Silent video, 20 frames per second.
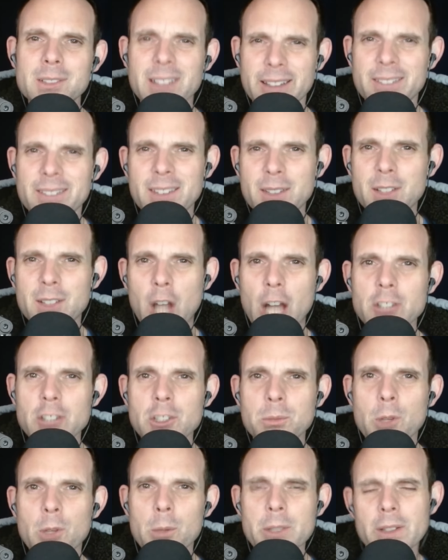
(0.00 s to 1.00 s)
like this
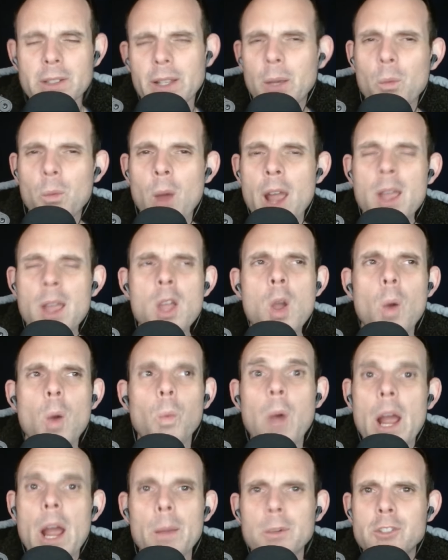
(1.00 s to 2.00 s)
gotcha moment, like
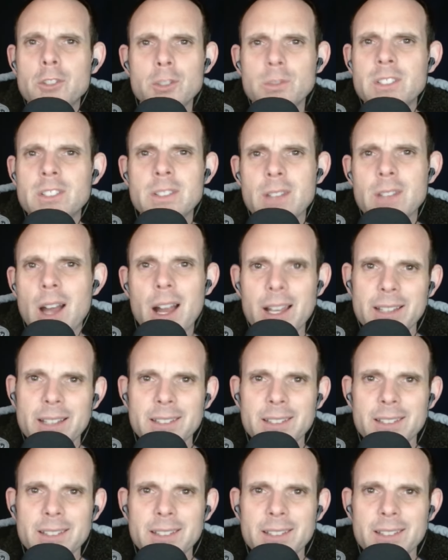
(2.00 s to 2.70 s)
why would you deny